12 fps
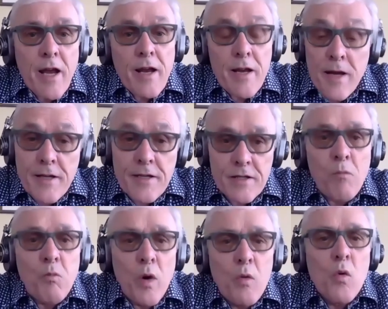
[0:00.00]
and he said,
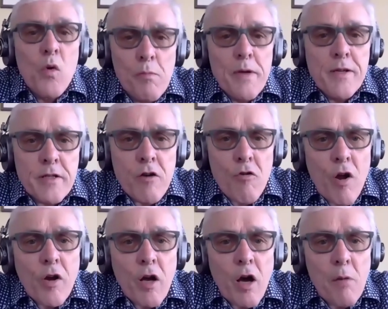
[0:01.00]
we will be zero
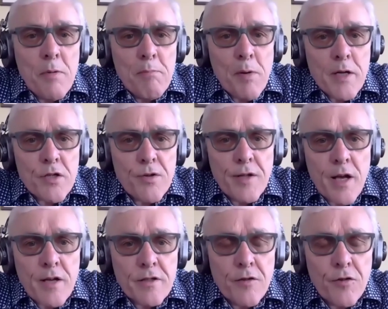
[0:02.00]
carbon by
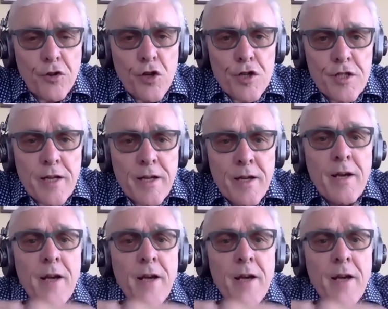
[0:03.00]
2030.